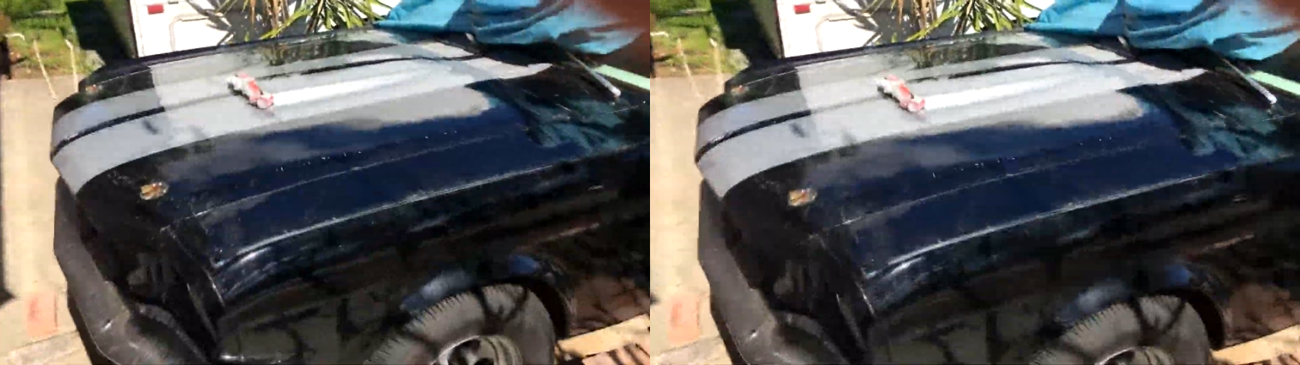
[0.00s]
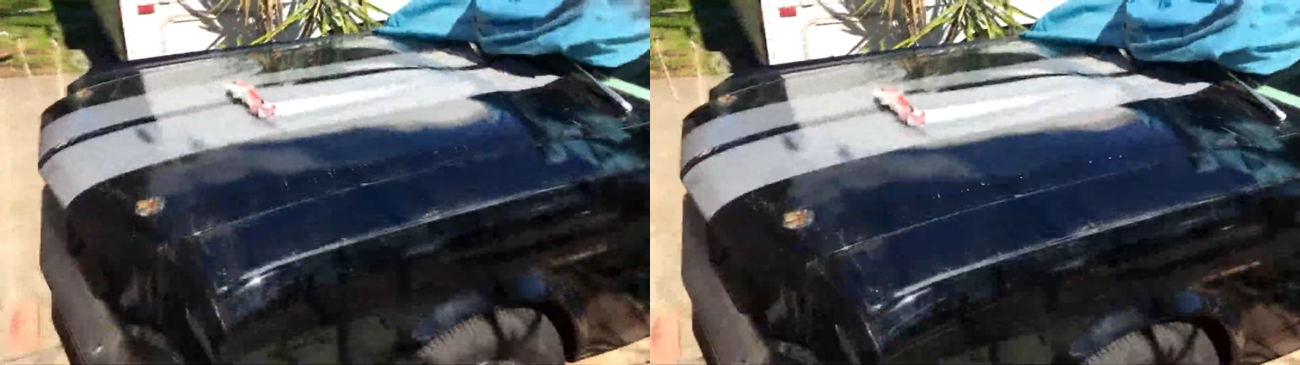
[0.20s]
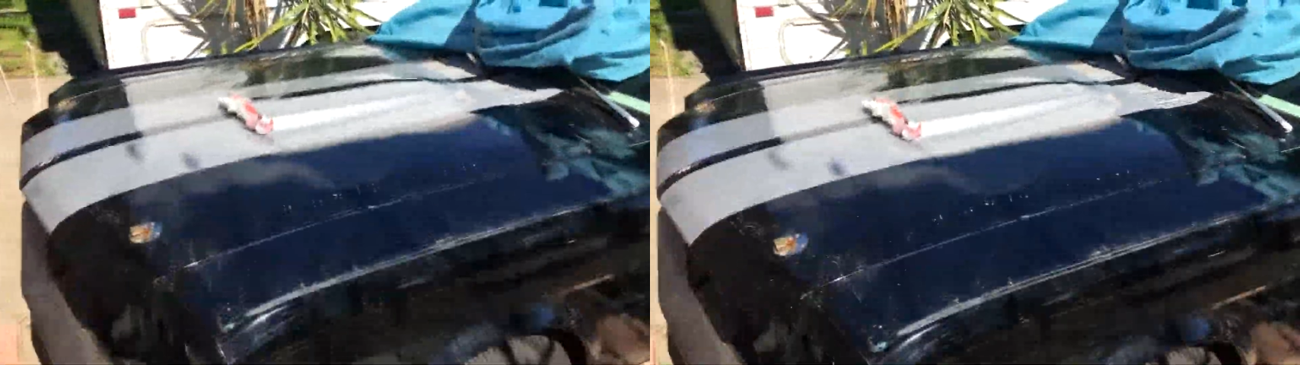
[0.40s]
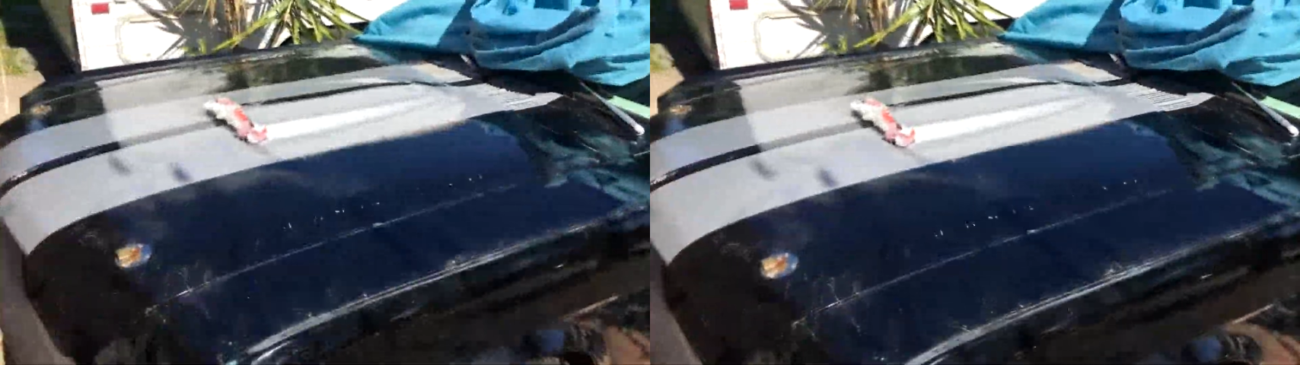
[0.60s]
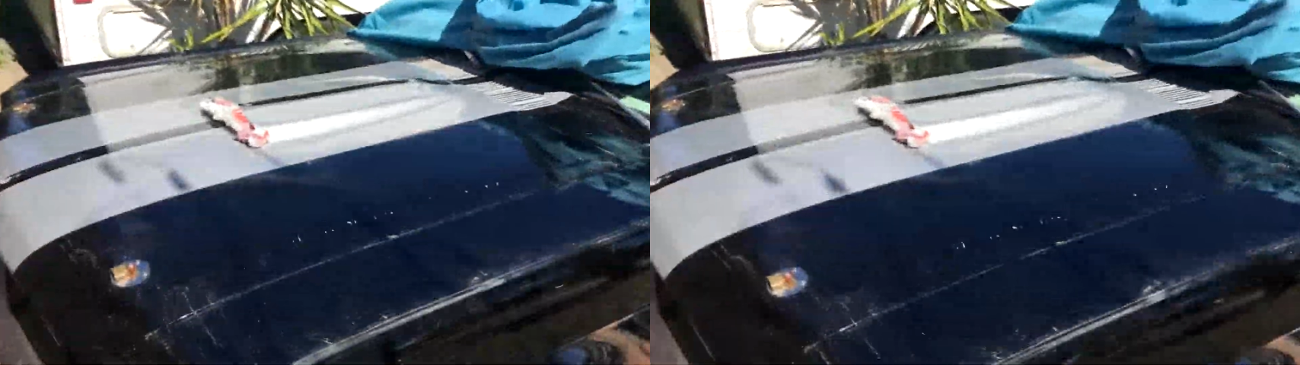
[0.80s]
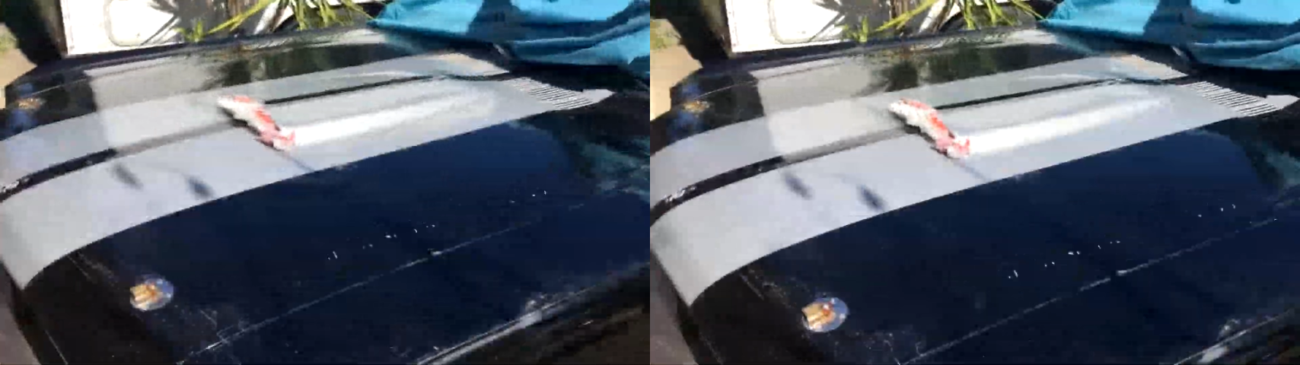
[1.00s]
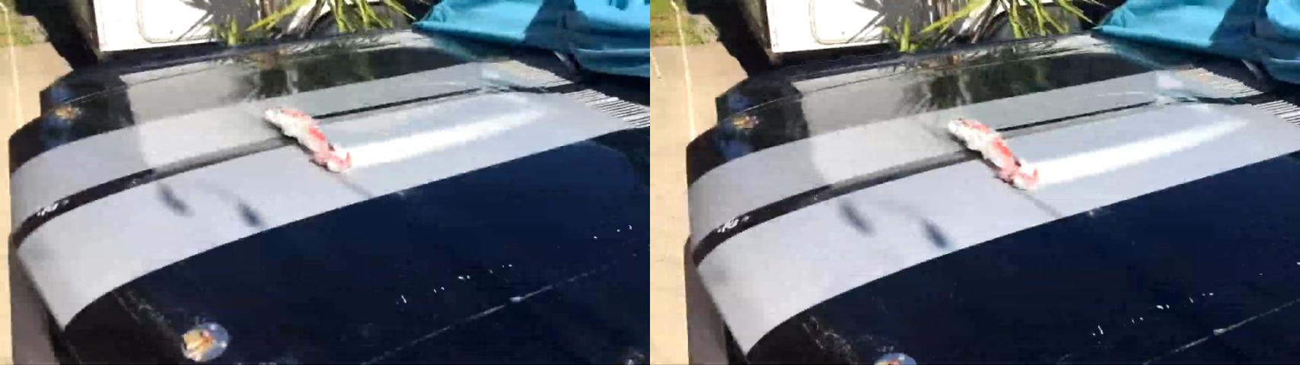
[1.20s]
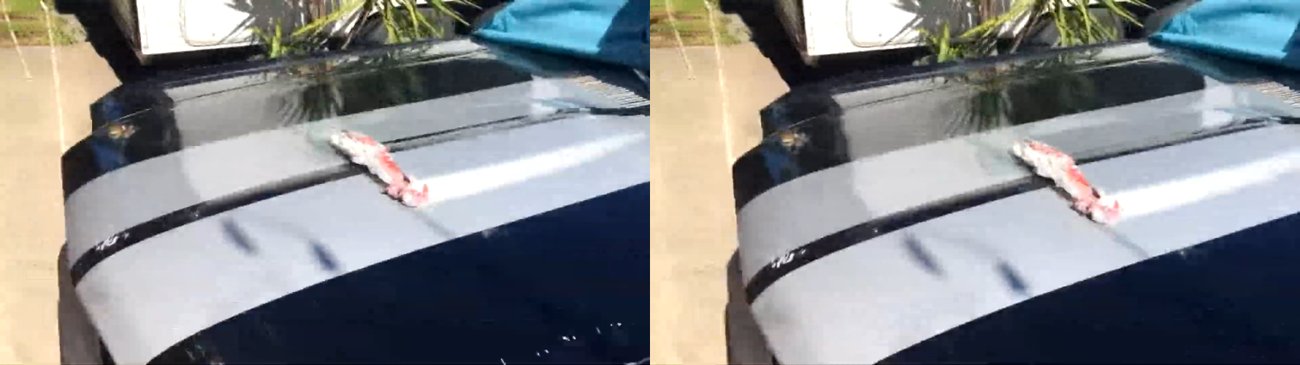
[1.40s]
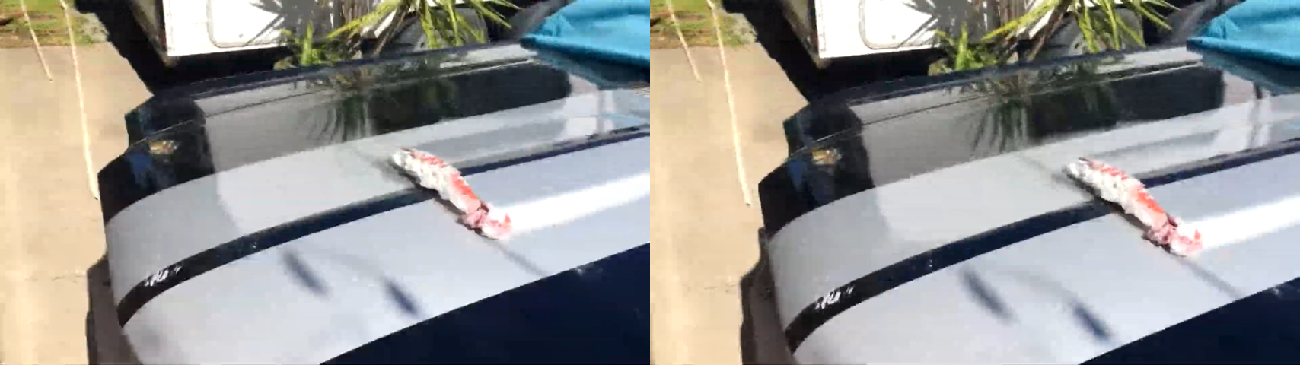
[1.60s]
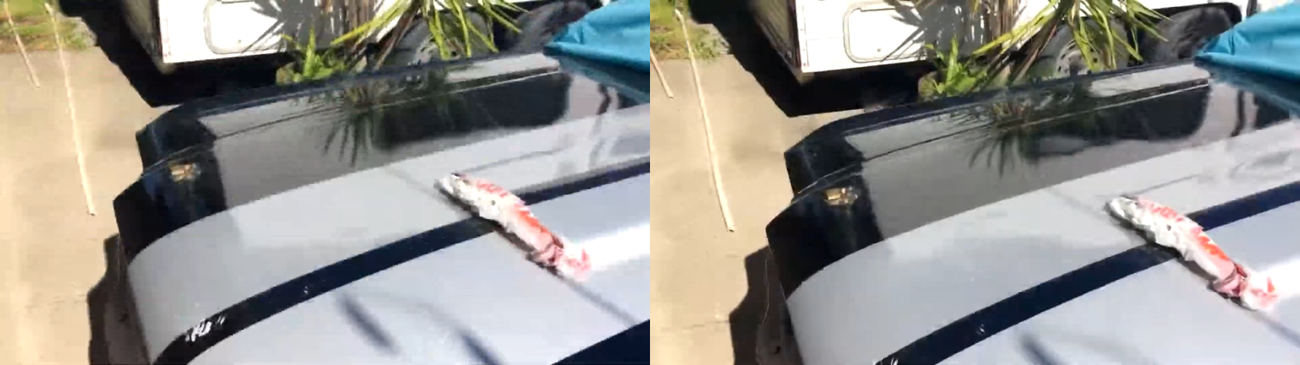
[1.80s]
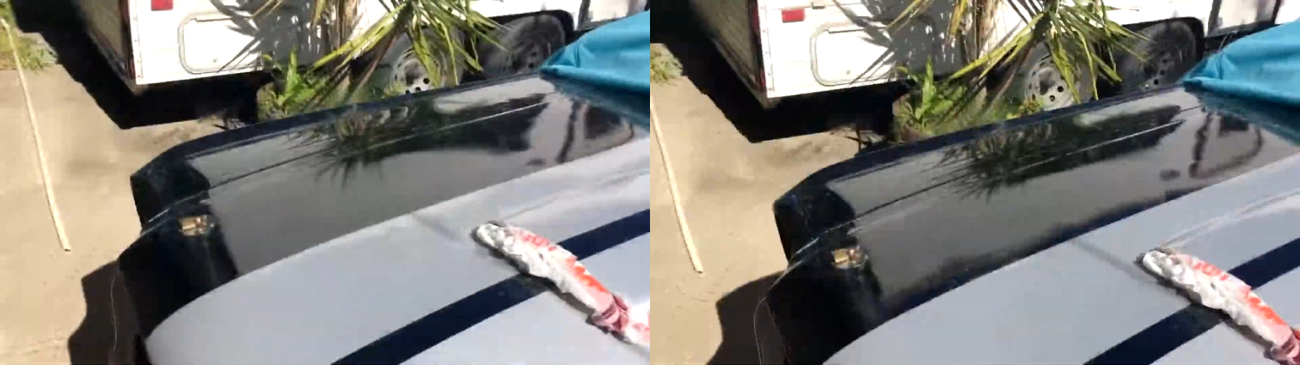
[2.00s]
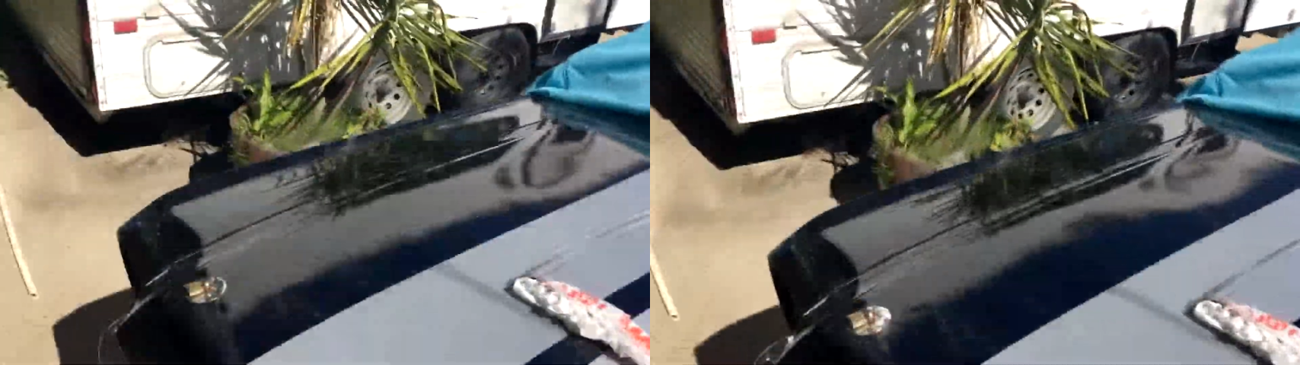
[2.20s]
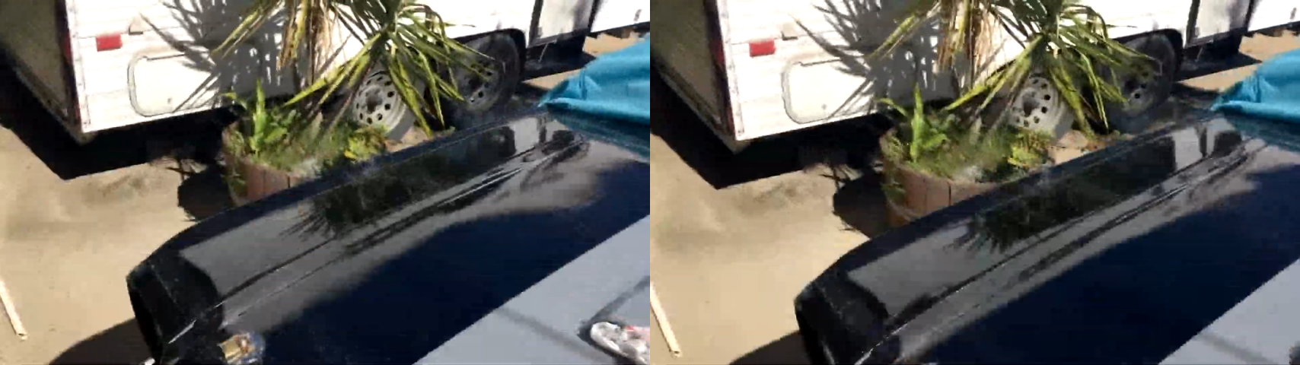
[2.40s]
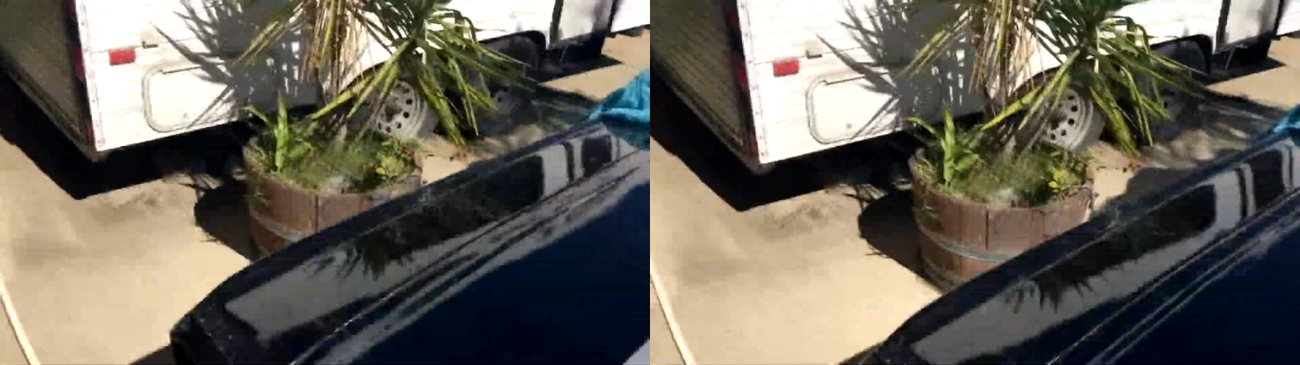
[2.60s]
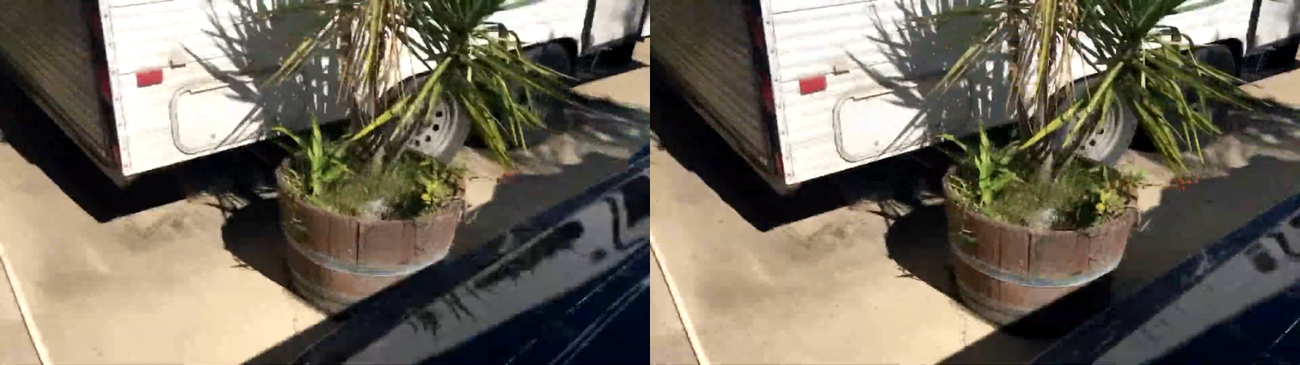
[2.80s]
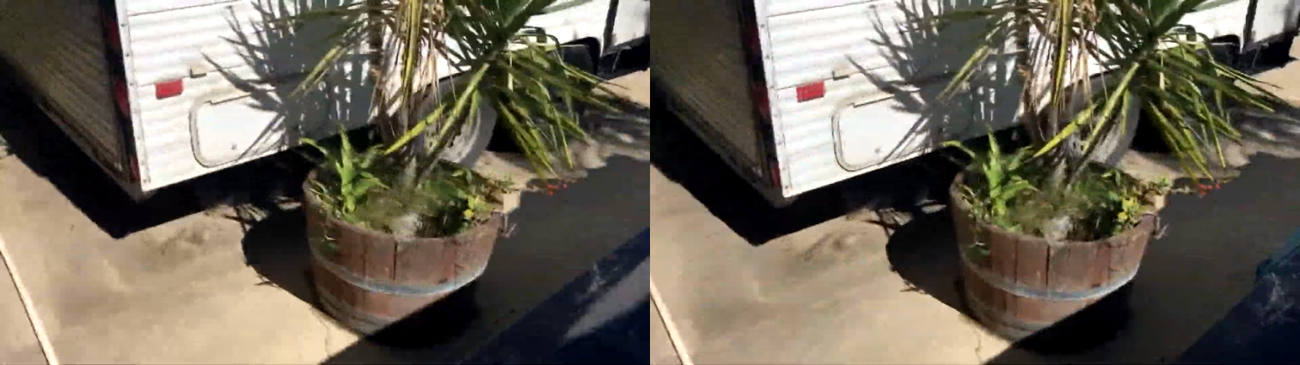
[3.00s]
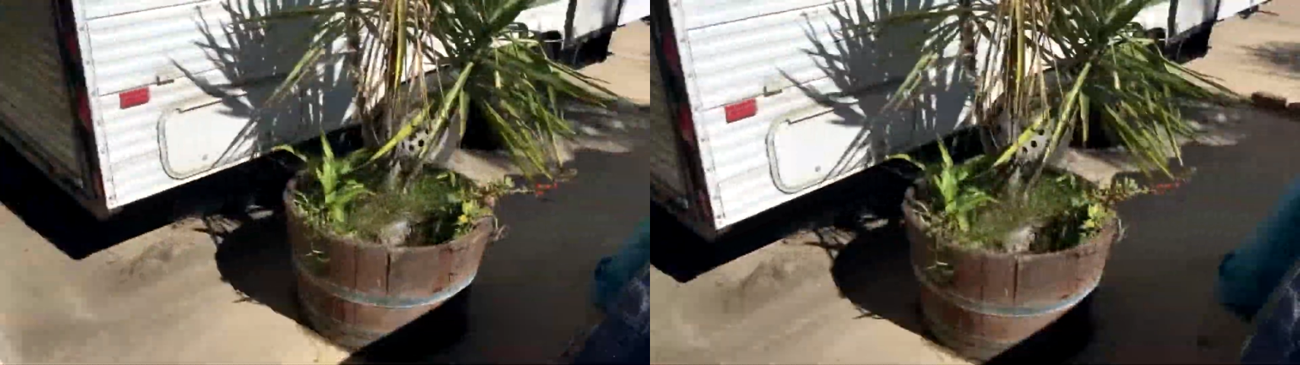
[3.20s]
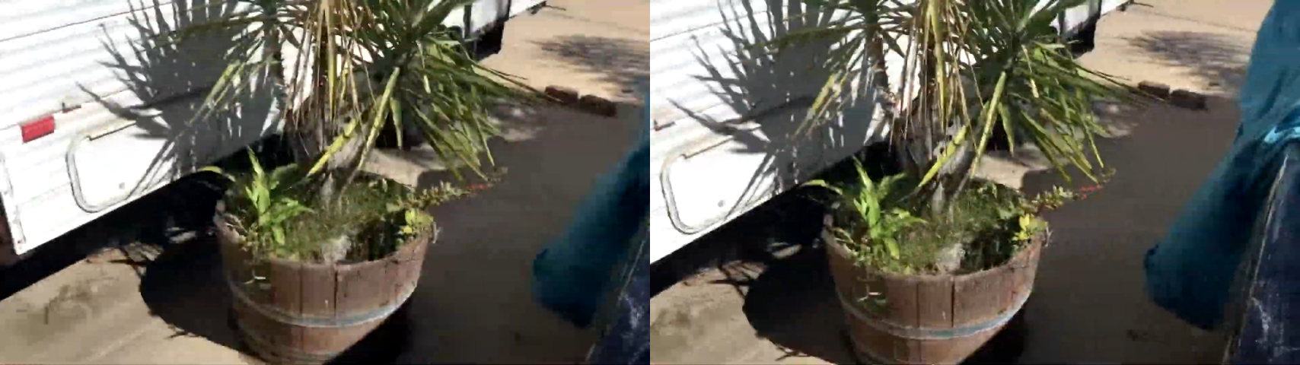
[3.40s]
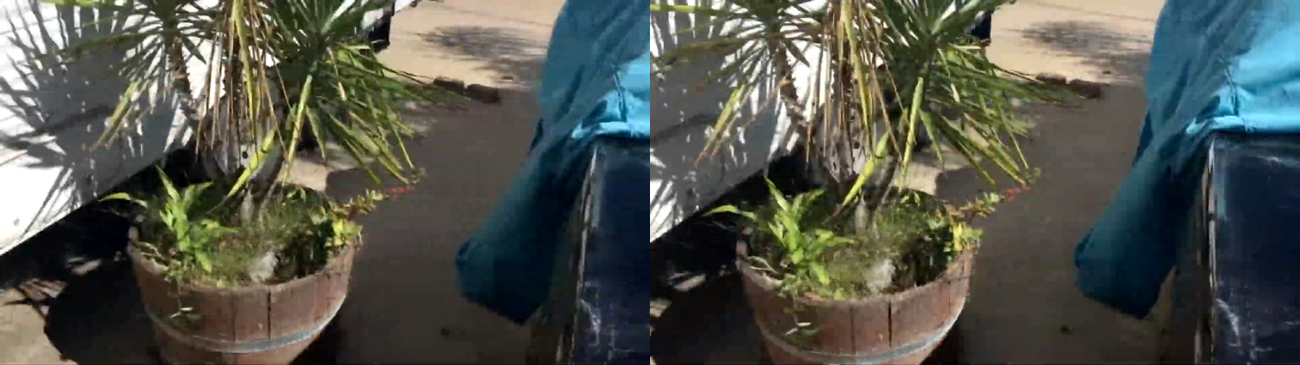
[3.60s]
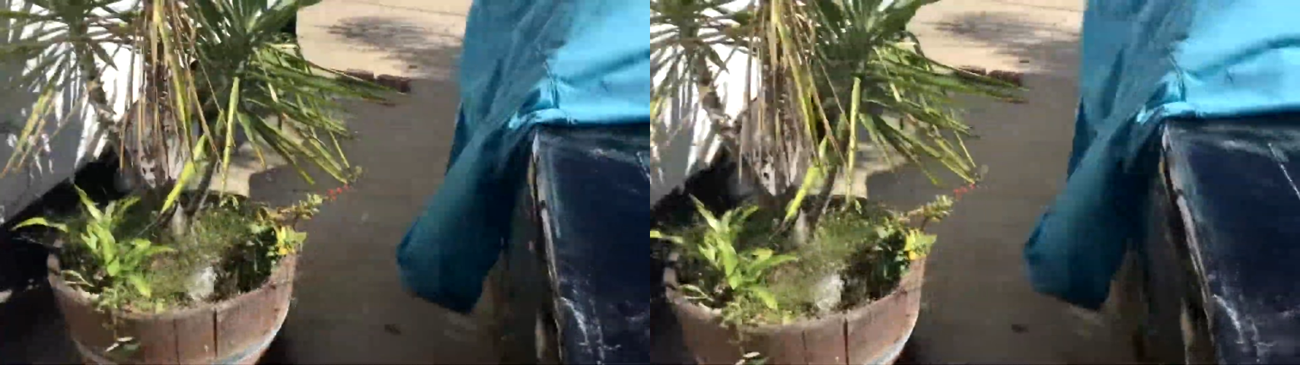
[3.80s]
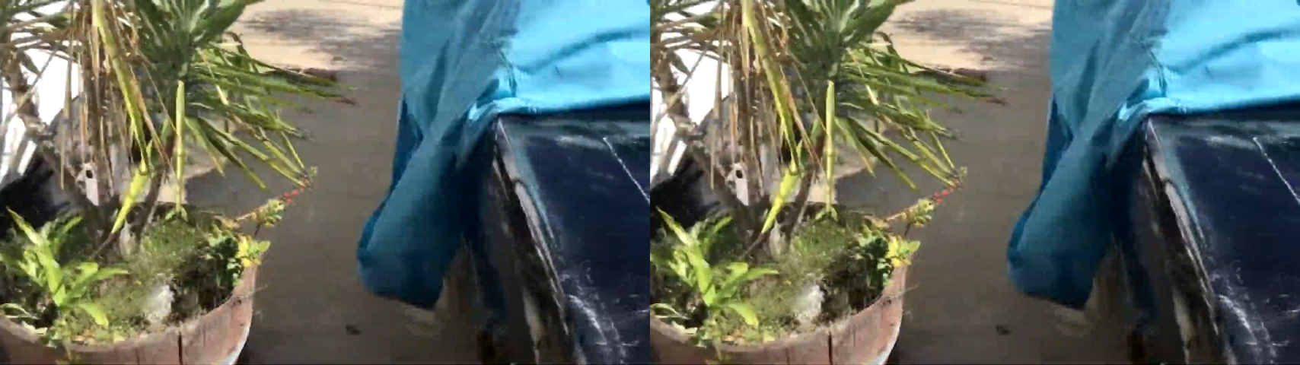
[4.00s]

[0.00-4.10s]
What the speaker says: (no speaker visible)